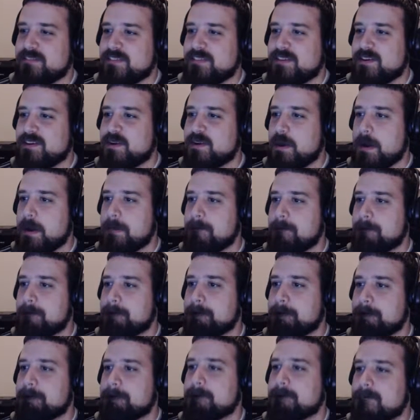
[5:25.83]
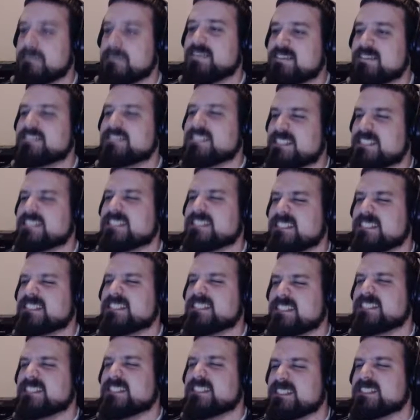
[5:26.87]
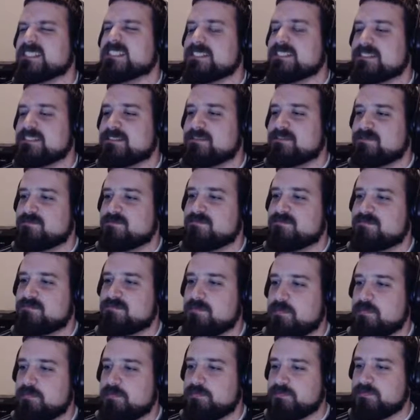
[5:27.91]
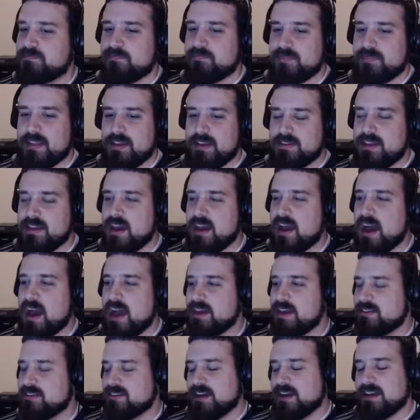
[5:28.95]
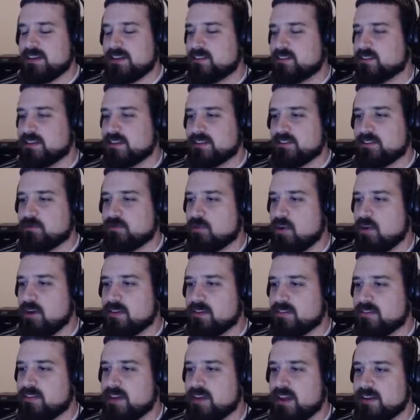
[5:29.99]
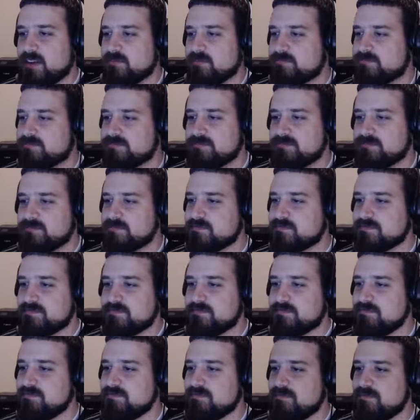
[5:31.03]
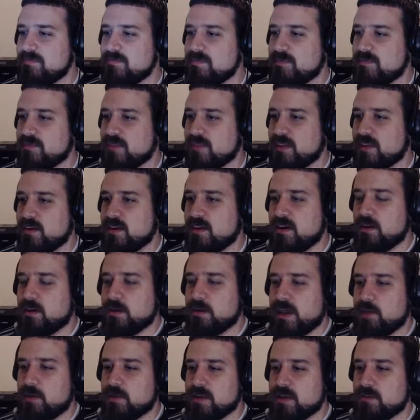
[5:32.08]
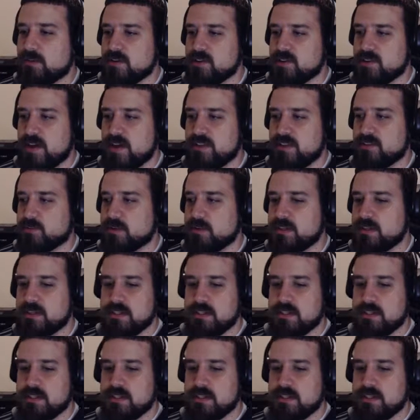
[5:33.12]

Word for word: Yeah, that first that that one strike sped up the timer. Is what got us. Yeah, I I clicked the wrong thing. Oh, okay, we're gonna retry this one.